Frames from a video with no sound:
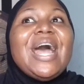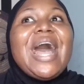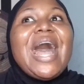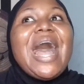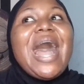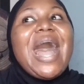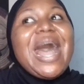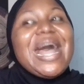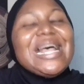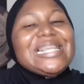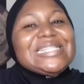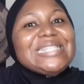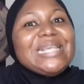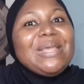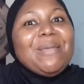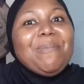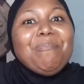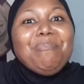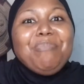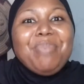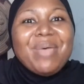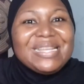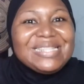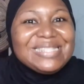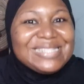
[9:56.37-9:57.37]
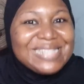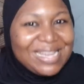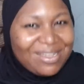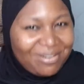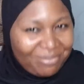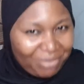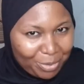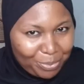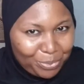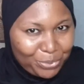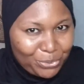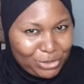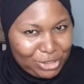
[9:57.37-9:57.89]
has a better
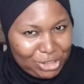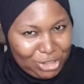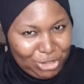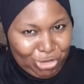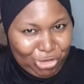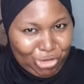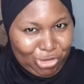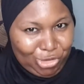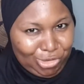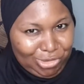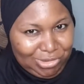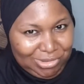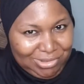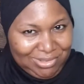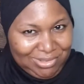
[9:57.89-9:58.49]
reputation.